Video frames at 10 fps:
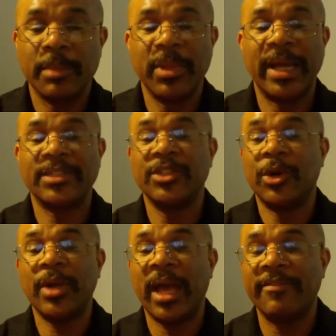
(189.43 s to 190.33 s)
that blacks
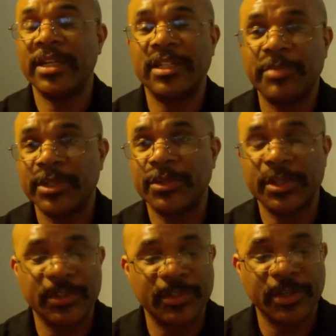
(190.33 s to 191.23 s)
don't have any
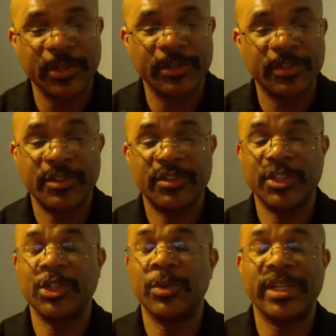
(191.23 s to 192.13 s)
special concerns,
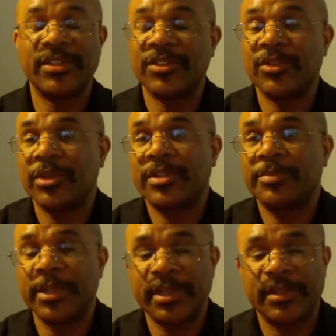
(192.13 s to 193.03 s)
situations, or
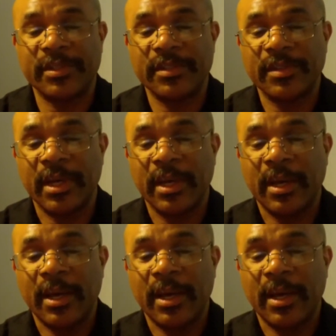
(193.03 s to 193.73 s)
experiences,